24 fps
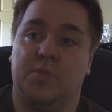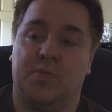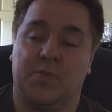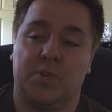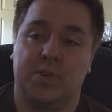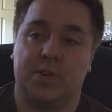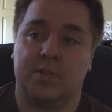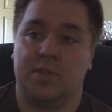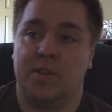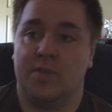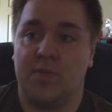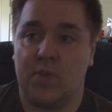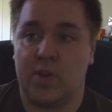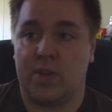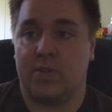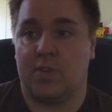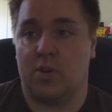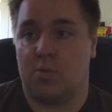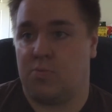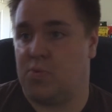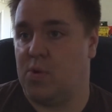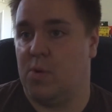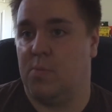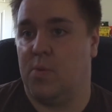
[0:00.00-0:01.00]
for delivering
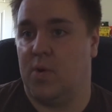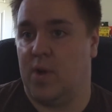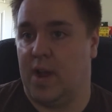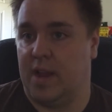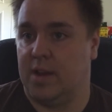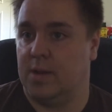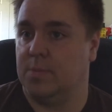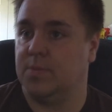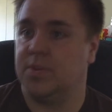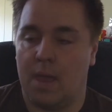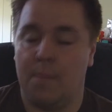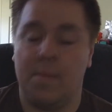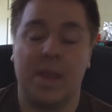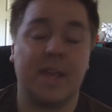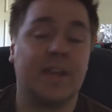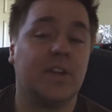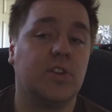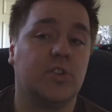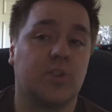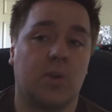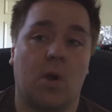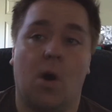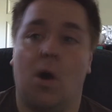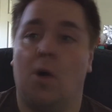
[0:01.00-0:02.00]
their promo items and
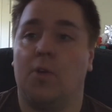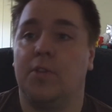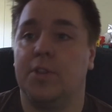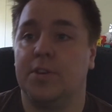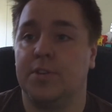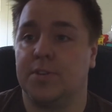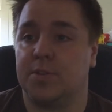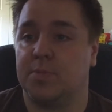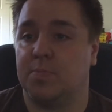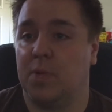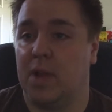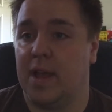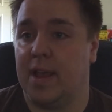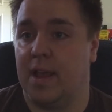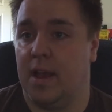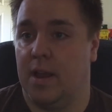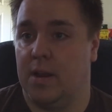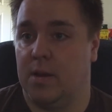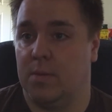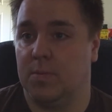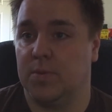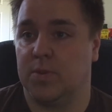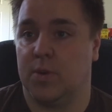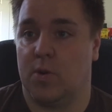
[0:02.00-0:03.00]
making sure all the display
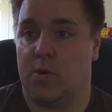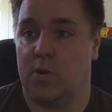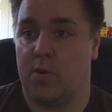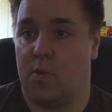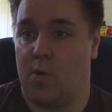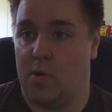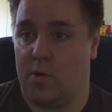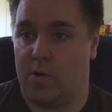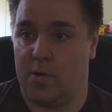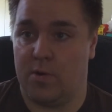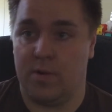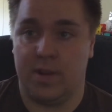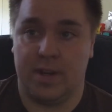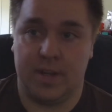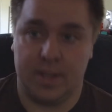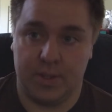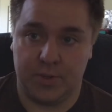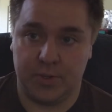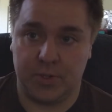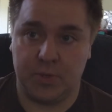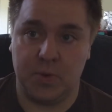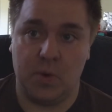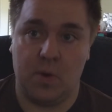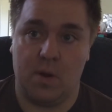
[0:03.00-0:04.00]
items are in order in
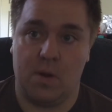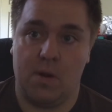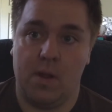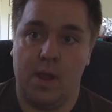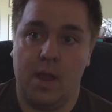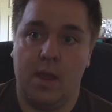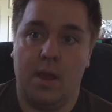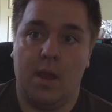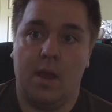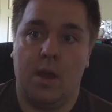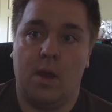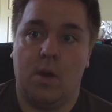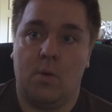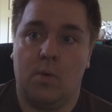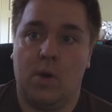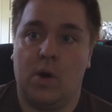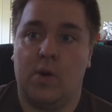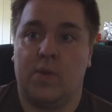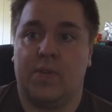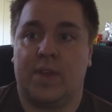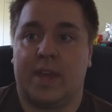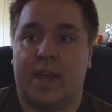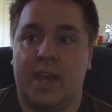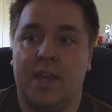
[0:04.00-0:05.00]
each store.
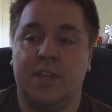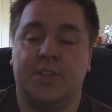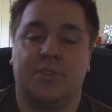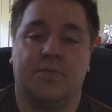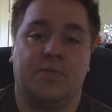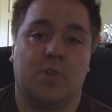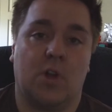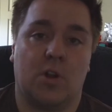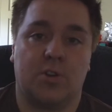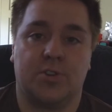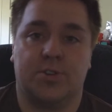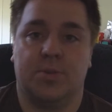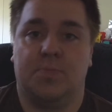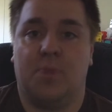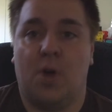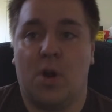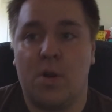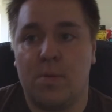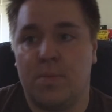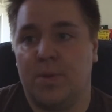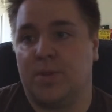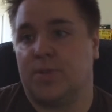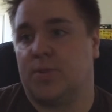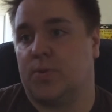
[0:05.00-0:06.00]
Well, in the case of large
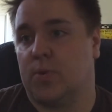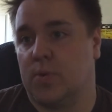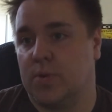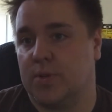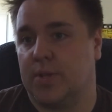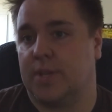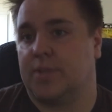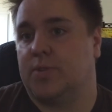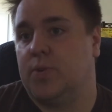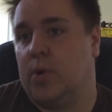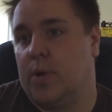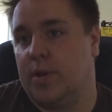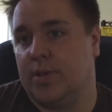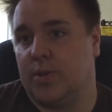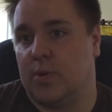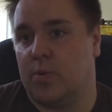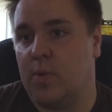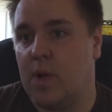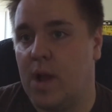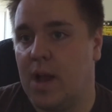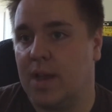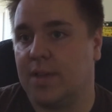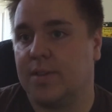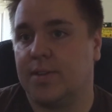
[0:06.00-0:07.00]
department stores like Toys
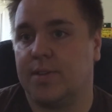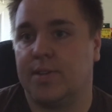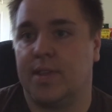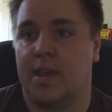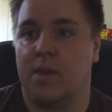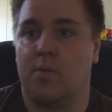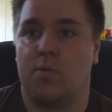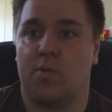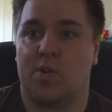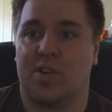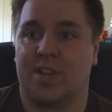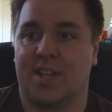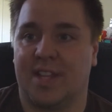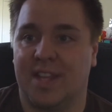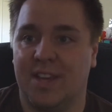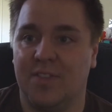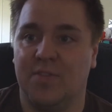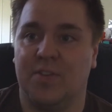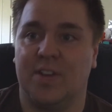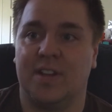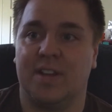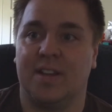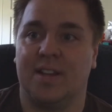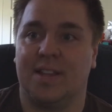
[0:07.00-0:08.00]
R Us, they were
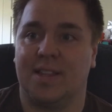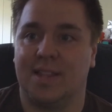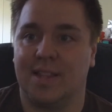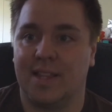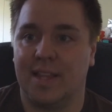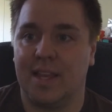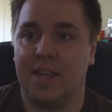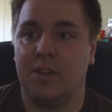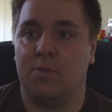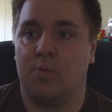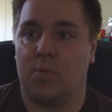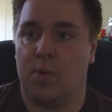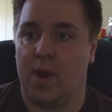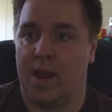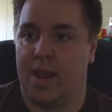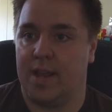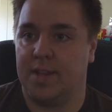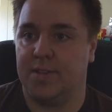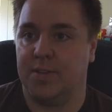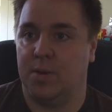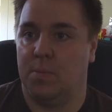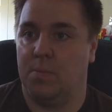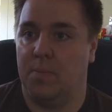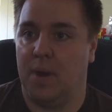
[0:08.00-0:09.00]
given
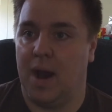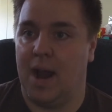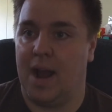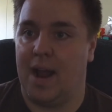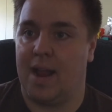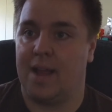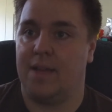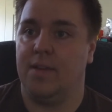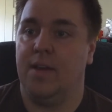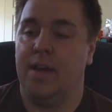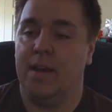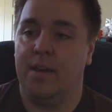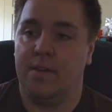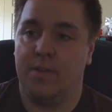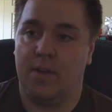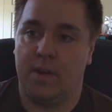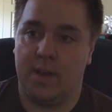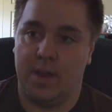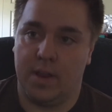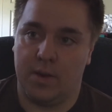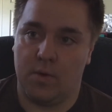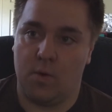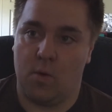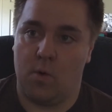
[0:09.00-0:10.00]
leadway to buy
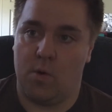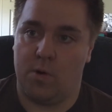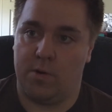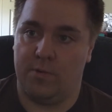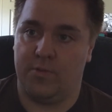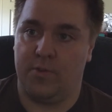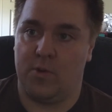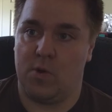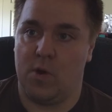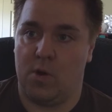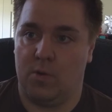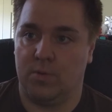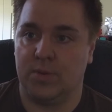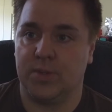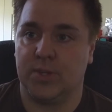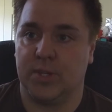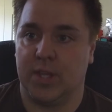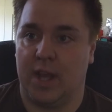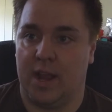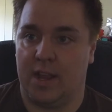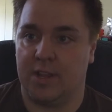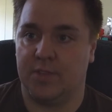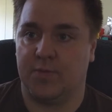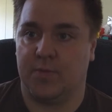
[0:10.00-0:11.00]
and order their own
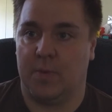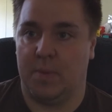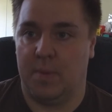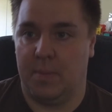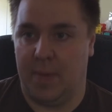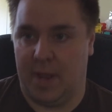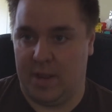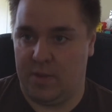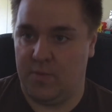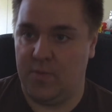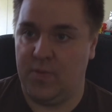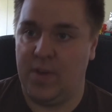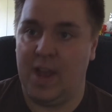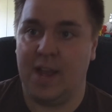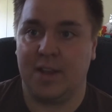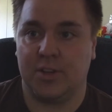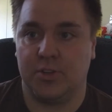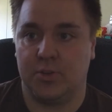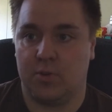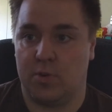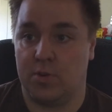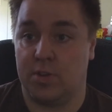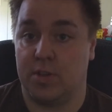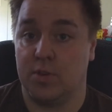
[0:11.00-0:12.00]
signs from the
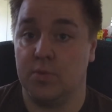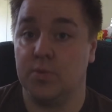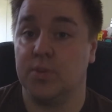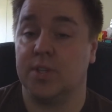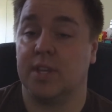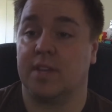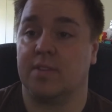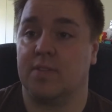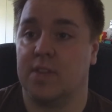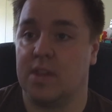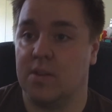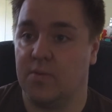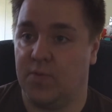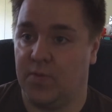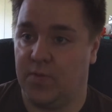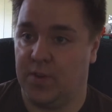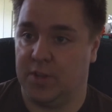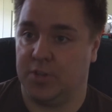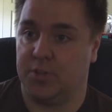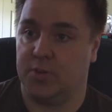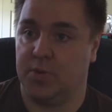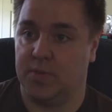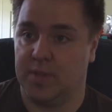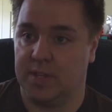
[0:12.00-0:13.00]
manufacturer using the
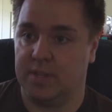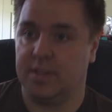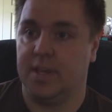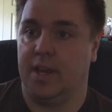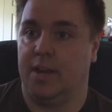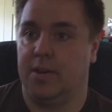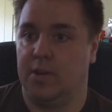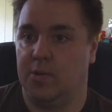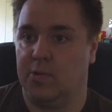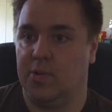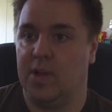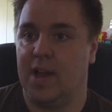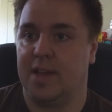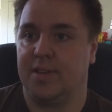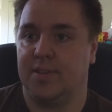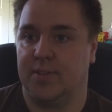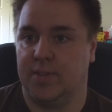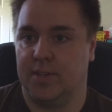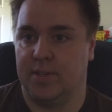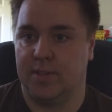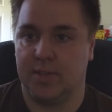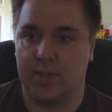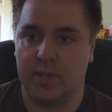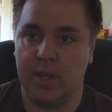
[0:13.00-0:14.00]
official Nintendo
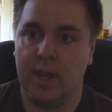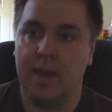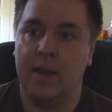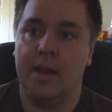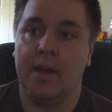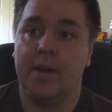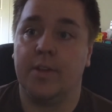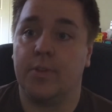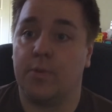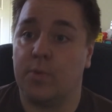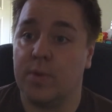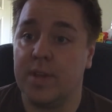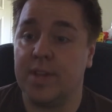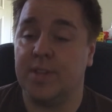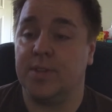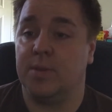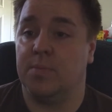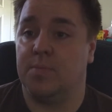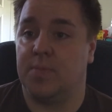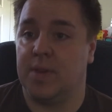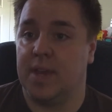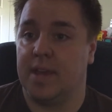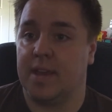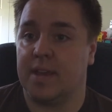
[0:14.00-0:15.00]
license. The
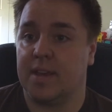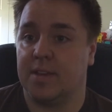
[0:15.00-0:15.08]
reason being